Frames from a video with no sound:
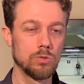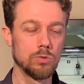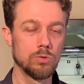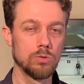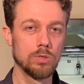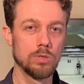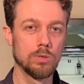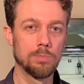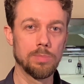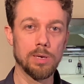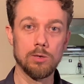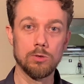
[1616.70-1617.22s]

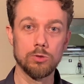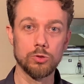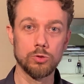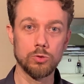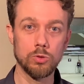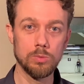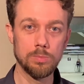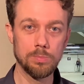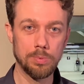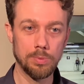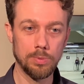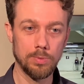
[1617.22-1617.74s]
the power
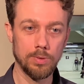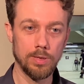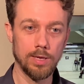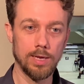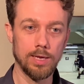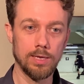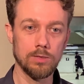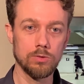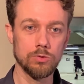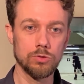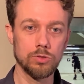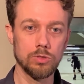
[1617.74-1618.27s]
stop,
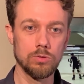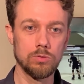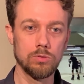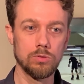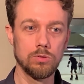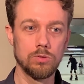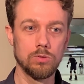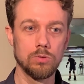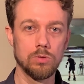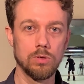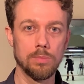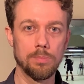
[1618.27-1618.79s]
and also to
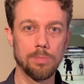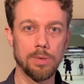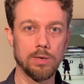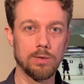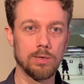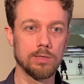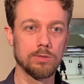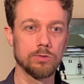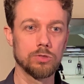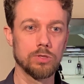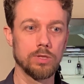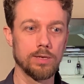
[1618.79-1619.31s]
do a
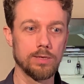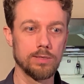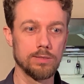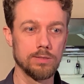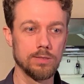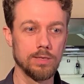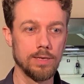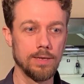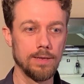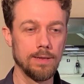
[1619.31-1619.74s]
parallel slide.